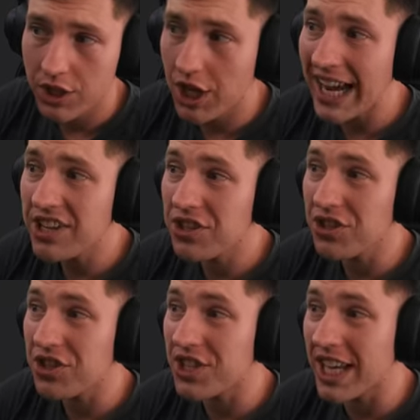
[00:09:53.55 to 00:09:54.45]

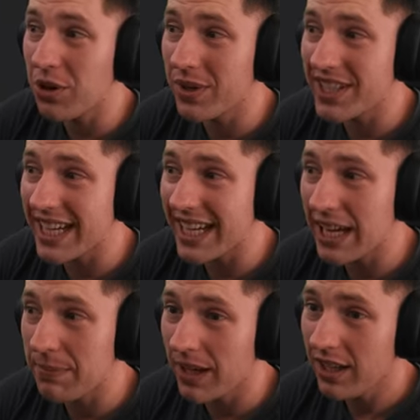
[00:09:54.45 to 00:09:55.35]
Jason Steele was their
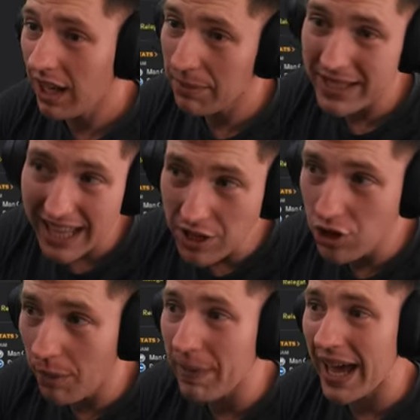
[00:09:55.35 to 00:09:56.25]
keeper. I mean,
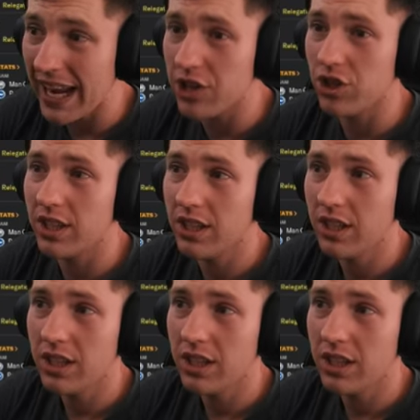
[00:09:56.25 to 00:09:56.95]
that's not bad, actually.